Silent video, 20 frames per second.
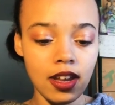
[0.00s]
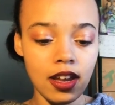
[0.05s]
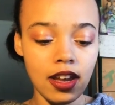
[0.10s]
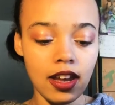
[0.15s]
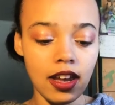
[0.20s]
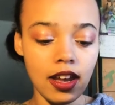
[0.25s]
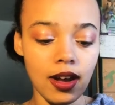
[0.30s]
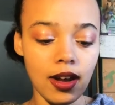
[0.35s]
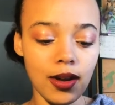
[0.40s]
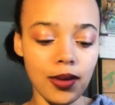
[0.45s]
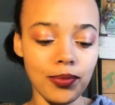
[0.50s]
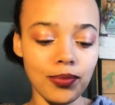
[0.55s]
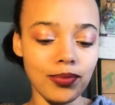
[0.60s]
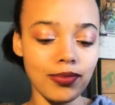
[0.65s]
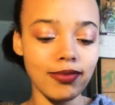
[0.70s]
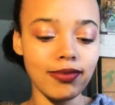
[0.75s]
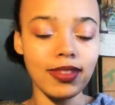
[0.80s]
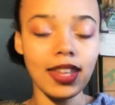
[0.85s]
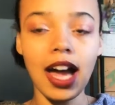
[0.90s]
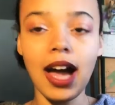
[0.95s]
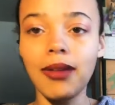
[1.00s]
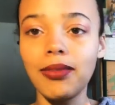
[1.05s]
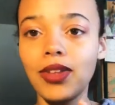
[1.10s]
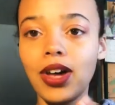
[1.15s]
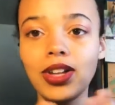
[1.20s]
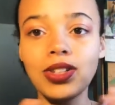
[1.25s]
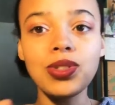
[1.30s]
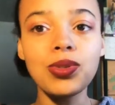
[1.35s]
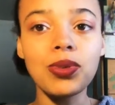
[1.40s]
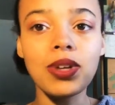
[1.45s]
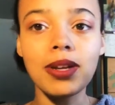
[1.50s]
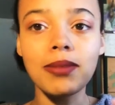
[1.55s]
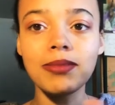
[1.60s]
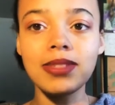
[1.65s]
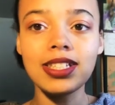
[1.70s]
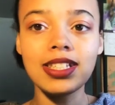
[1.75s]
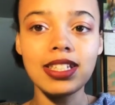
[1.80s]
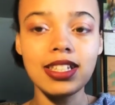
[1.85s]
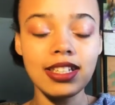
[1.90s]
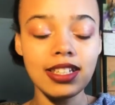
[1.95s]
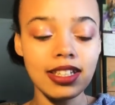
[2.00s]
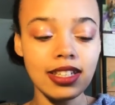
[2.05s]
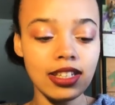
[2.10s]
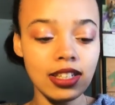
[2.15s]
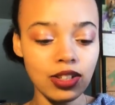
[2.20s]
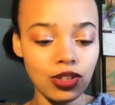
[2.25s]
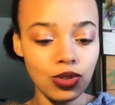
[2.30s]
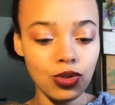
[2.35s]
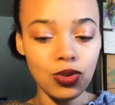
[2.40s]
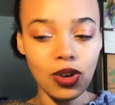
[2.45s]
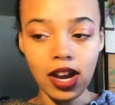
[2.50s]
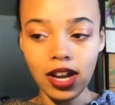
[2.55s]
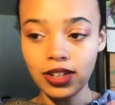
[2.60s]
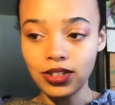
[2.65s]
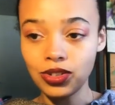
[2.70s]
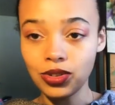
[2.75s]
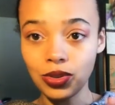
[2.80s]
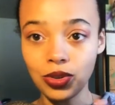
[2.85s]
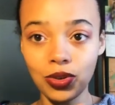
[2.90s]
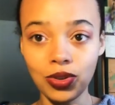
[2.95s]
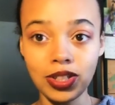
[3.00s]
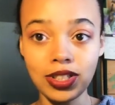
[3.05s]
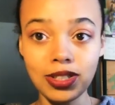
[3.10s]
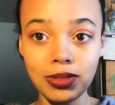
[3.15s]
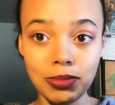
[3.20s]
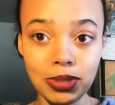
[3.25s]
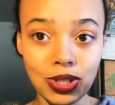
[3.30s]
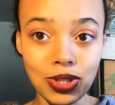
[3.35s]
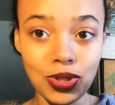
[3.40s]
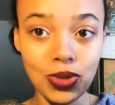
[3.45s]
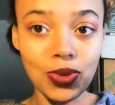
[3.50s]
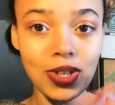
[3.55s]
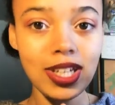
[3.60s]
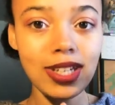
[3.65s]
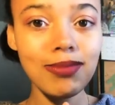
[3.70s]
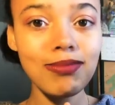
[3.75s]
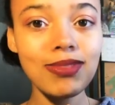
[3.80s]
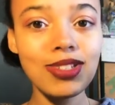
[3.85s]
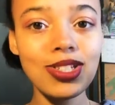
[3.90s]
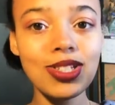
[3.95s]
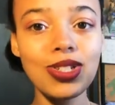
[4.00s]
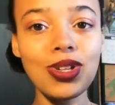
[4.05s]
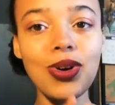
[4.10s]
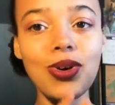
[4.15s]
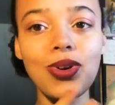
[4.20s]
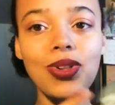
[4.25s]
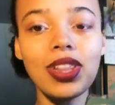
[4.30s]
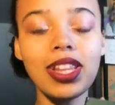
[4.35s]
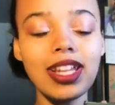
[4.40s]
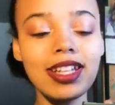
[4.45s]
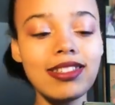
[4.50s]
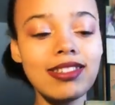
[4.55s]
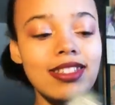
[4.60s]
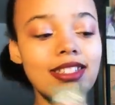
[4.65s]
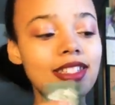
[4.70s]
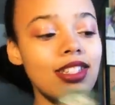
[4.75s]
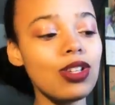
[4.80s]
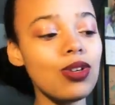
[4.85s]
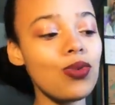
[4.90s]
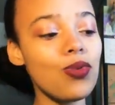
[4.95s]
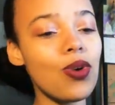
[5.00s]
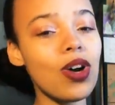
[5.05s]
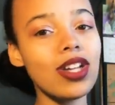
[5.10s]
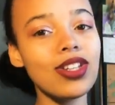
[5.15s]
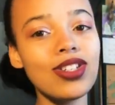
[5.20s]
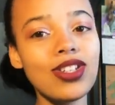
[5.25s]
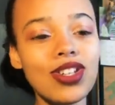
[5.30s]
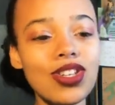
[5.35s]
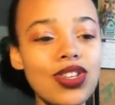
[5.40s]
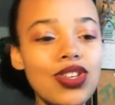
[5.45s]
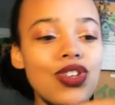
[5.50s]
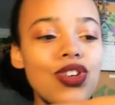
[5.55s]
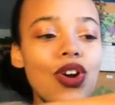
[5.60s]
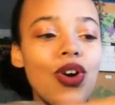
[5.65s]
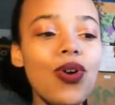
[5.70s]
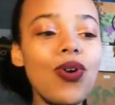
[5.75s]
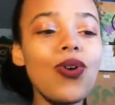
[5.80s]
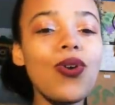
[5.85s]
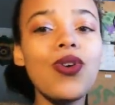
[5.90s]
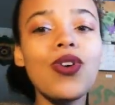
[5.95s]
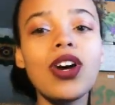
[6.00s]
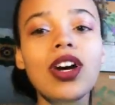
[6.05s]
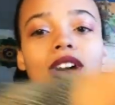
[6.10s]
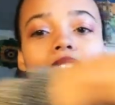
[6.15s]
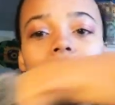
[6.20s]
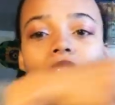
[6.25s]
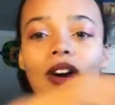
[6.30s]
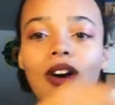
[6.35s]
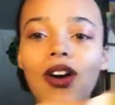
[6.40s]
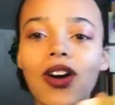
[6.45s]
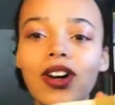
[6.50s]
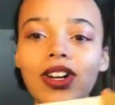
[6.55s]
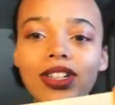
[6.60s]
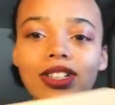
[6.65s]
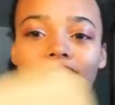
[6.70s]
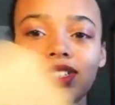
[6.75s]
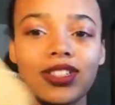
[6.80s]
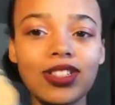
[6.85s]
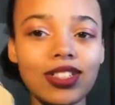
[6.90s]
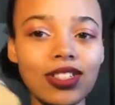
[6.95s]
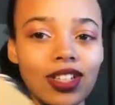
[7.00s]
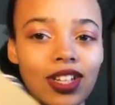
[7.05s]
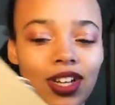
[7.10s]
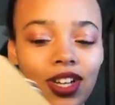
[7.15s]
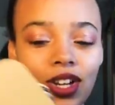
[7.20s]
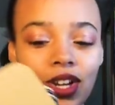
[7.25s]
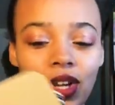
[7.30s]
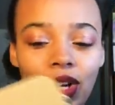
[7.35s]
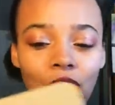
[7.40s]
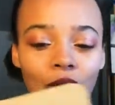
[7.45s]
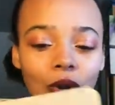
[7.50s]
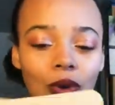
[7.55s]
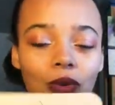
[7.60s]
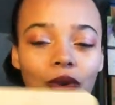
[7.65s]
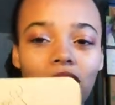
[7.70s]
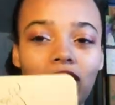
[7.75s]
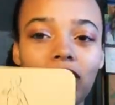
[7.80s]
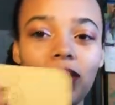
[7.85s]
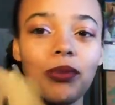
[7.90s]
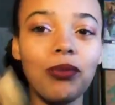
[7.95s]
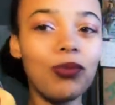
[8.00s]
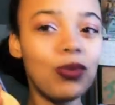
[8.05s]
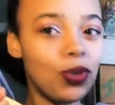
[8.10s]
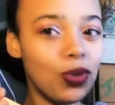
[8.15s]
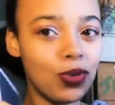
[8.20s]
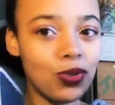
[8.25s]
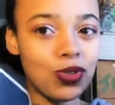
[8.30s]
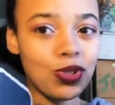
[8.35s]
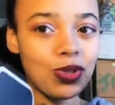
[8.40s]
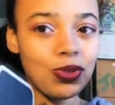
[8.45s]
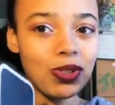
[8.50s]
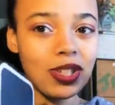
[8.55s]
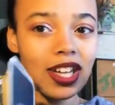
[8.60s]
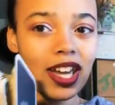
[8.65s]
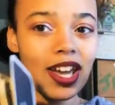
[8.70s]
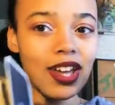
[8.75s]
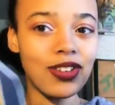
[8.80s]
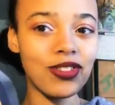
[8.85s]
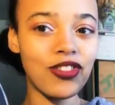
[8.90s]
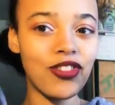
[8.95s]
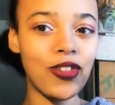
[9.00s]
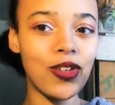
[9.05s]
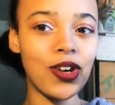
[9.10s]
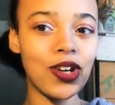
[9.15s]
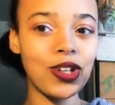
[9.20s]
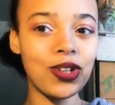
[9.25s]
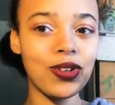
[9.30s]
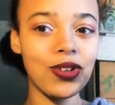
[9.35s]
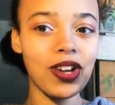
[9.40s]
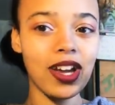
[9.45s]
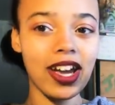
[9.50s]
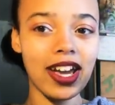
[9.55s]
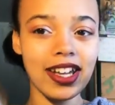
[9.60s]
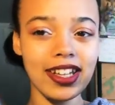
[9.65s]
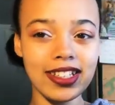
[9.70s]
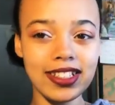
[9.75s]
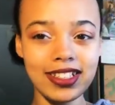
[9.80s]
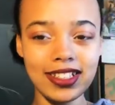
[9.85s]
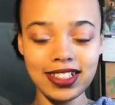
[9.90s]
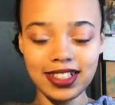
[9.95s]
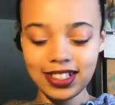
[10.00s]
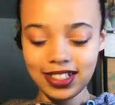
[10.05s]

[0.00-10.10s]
That's what I'm seeing you guys are going to be doing. So let's see what yoga cards we got for you guys.